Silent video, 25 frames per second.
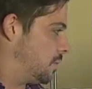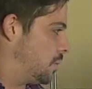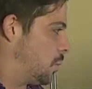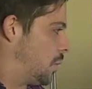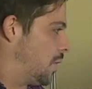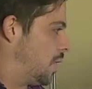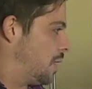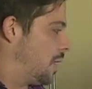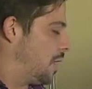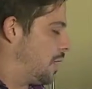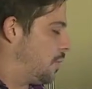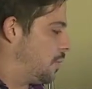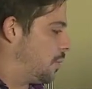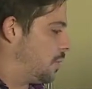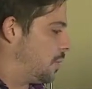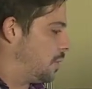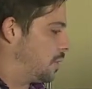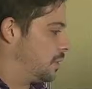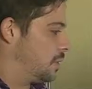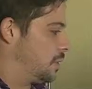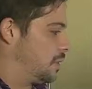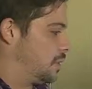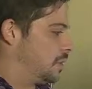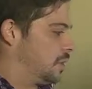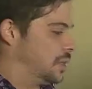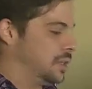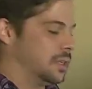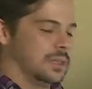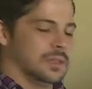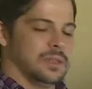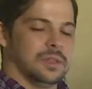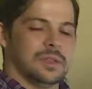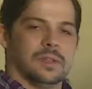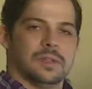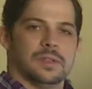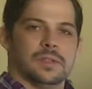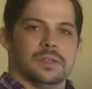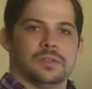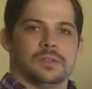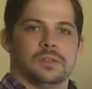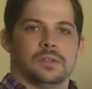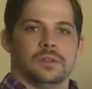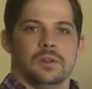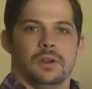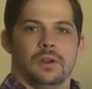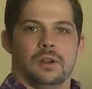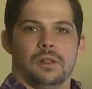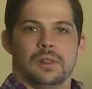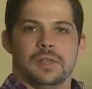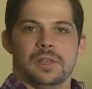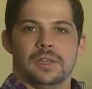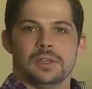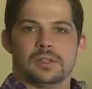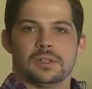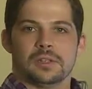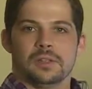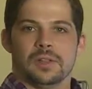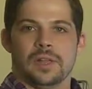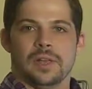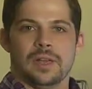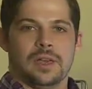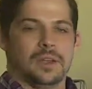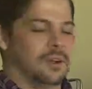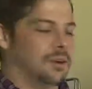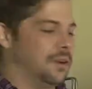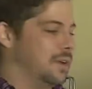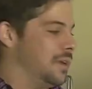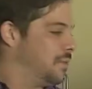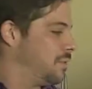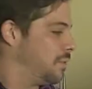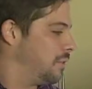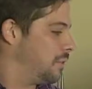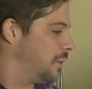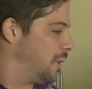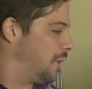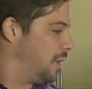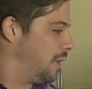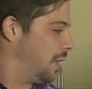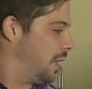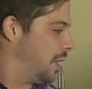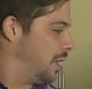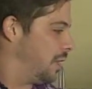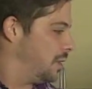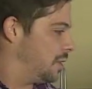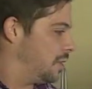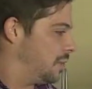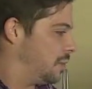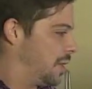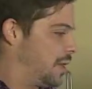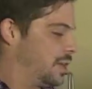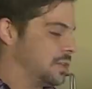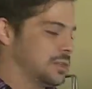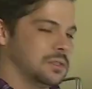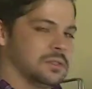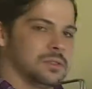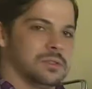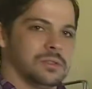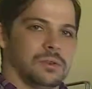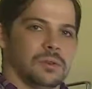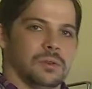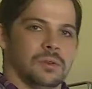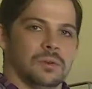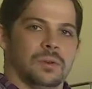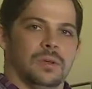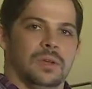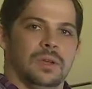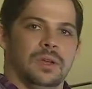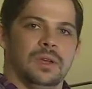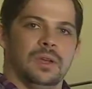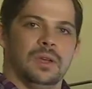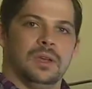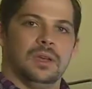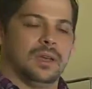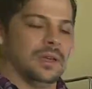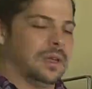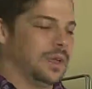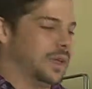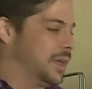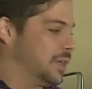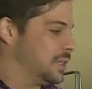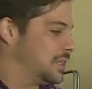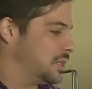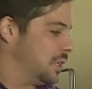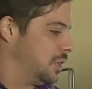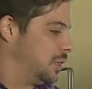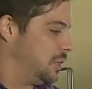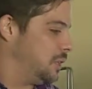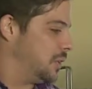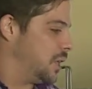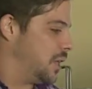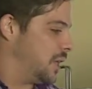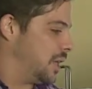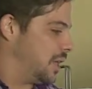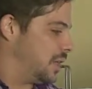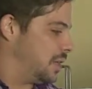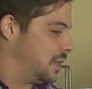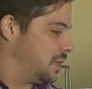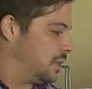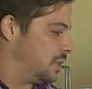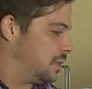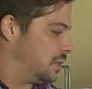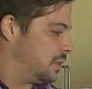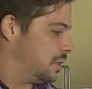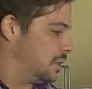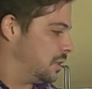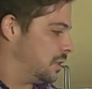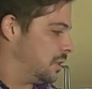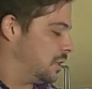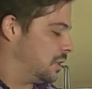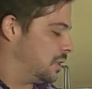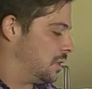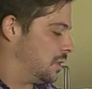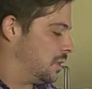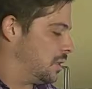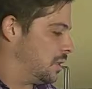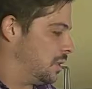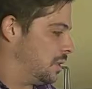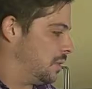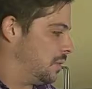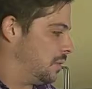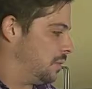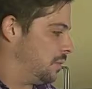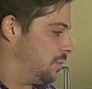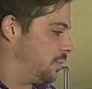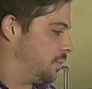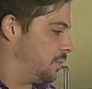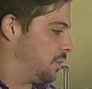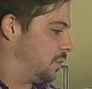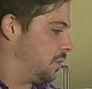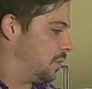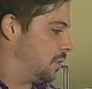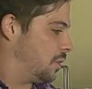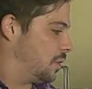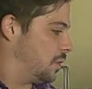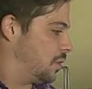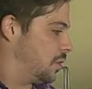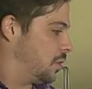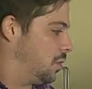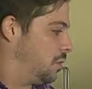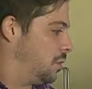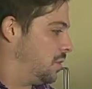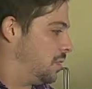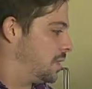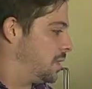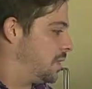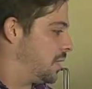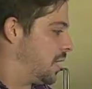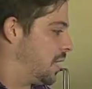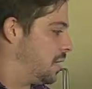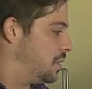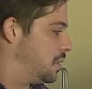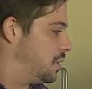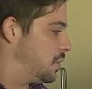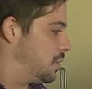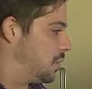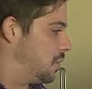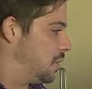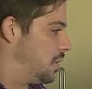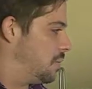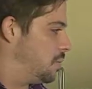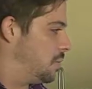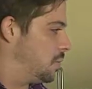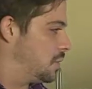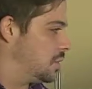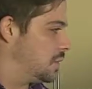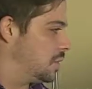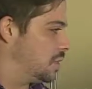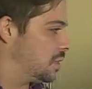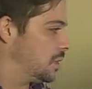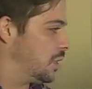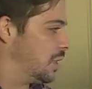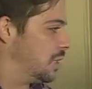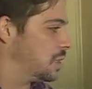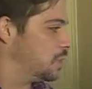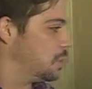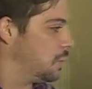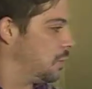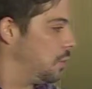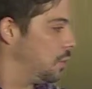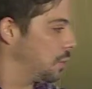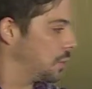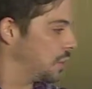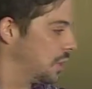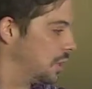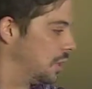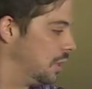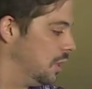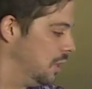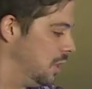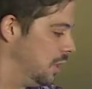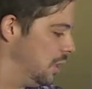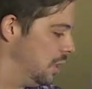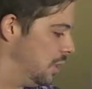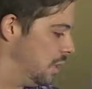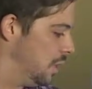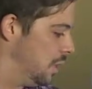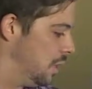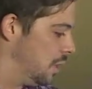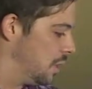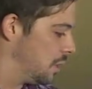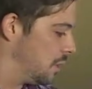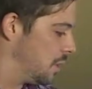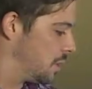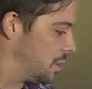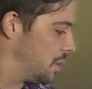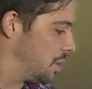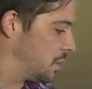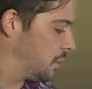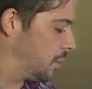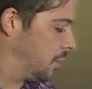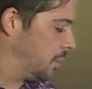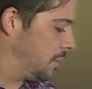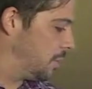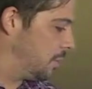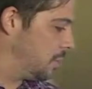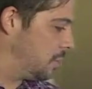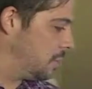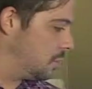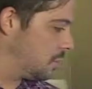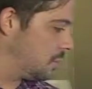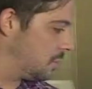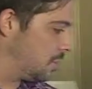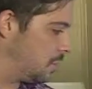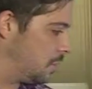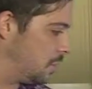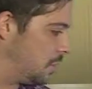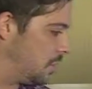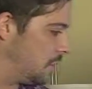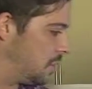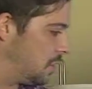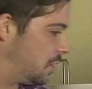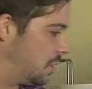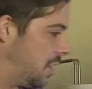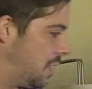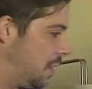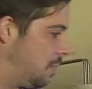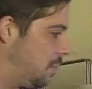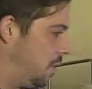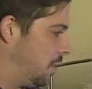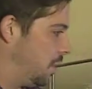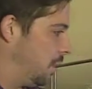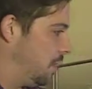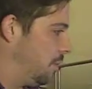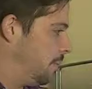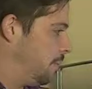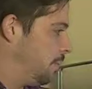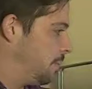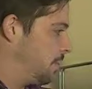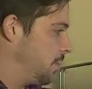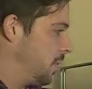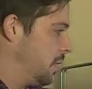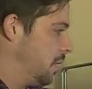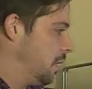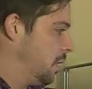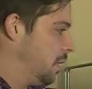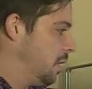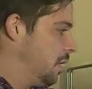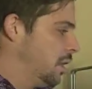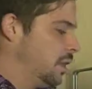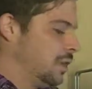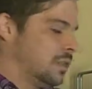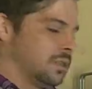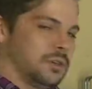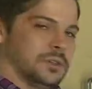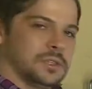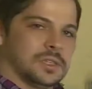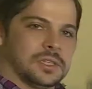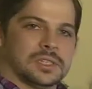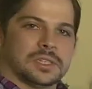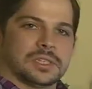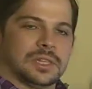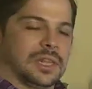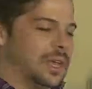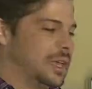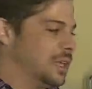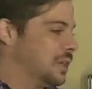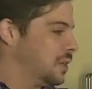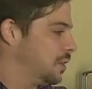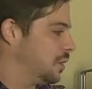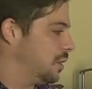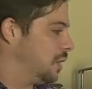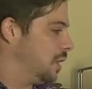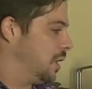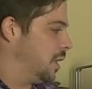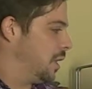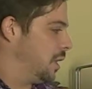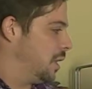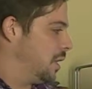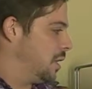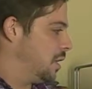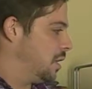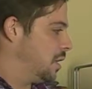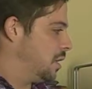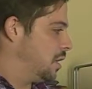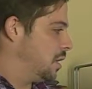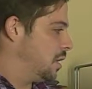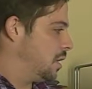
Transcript: The way that works, it's either a laser light or infrared light that passes through exhaled gas. It could be side stream, which is less bulky. This is what will be used for the PCA pump. There's a slight delay.